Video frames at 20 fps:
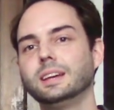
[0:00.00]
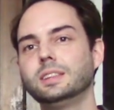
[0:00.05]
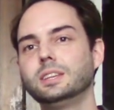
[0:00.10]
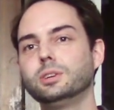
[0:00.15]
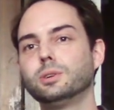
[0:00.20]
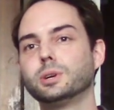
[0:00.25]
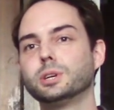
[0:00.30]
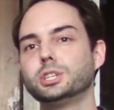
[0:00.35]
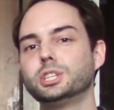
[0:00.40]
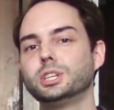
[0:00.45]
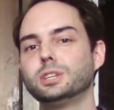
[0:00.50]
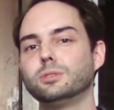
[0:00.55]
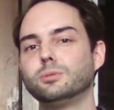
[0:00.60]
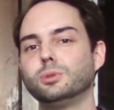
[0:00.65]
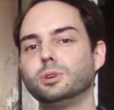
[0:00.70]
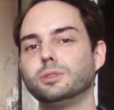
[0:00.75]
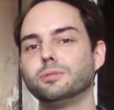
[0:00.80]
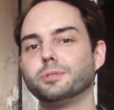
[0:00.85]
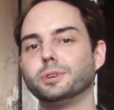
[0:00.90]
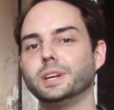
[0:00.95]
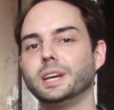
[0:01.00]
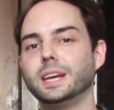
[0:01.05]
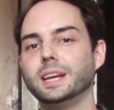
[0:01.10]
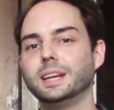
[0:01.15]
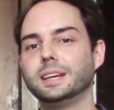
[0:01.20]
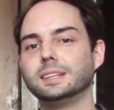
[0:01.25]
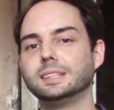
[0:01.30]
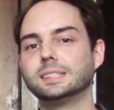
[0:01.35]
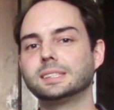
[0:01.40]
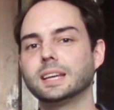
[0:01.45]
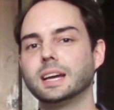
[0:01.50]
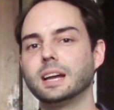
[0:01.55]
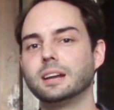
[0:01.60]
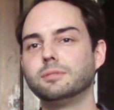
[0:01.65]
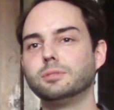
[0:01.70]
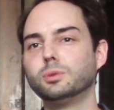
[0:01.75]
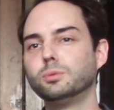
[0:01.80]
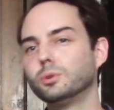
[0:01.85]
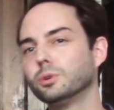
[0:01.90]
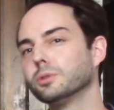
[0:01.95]
the origin of Wolverine, and it's kind
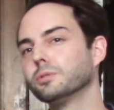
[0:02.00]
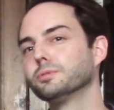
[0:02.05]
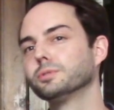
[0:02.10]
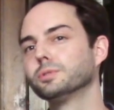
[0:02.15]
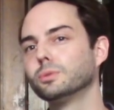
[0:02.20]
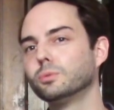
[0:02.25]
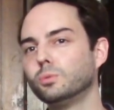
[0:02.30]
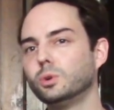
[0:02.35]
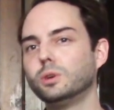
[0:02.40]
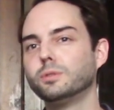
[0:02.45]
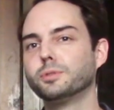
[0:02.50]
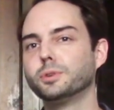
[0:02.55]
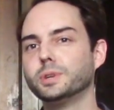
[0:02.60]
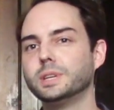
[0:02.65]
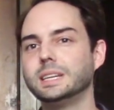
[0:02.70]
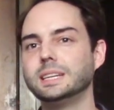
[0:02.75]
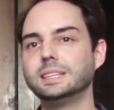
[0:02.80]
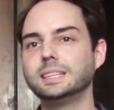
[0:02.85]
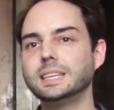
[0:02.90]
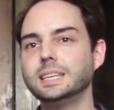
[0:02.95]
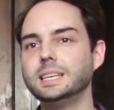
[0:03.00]
of a Wolverine